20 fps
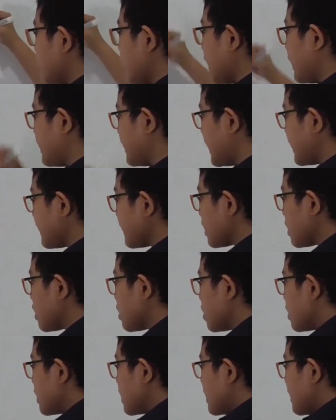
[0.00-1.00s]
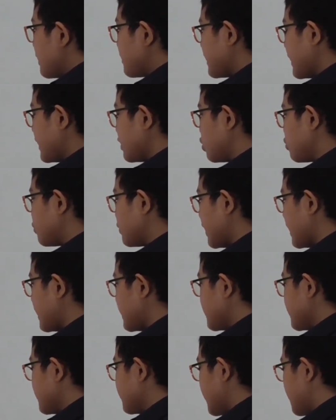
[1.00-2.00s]
And then, sine of
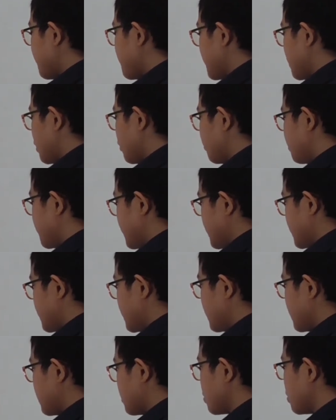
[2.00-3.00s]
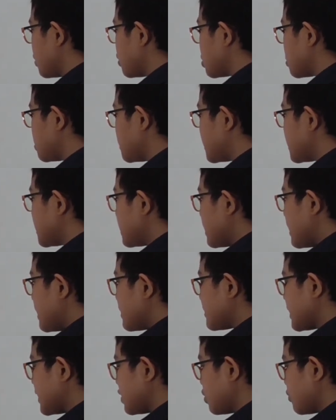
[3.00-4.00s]
A times sine of B. It's going to be
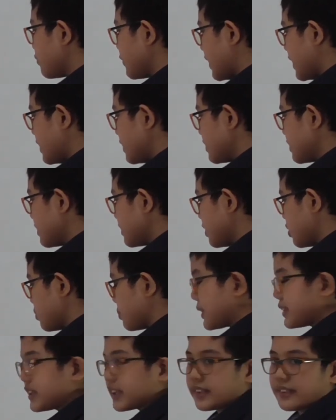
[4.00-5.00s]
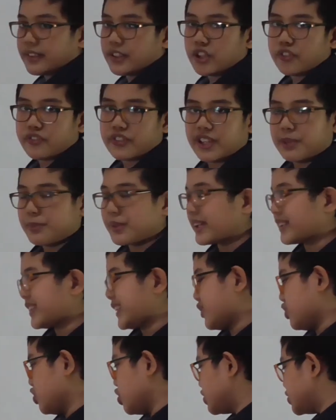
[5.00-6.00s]
sine of A is basically sine of A because
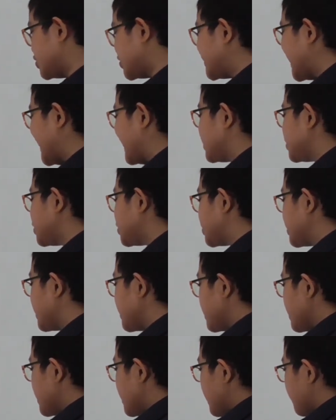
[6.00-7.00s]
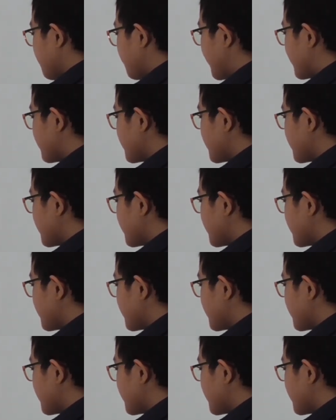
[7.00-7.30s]
it's not changed, but